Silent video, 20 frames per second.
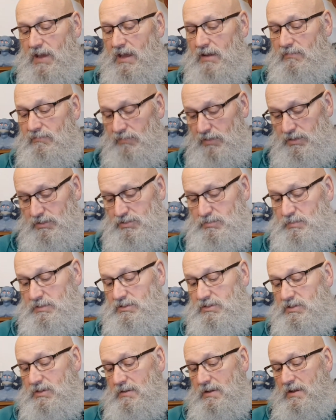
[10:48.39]

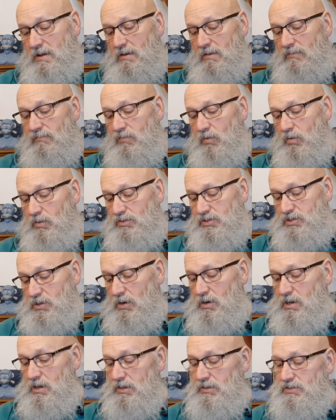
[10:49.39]
advertisements for
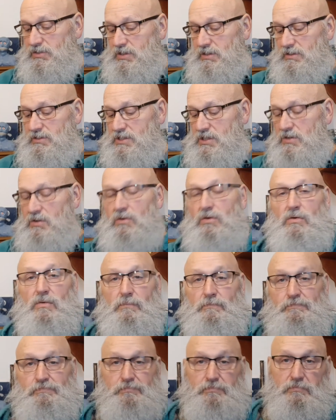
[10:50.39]
Starkist
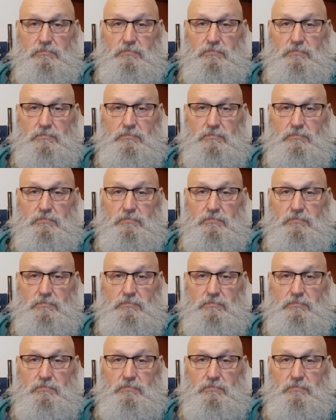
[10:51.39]
until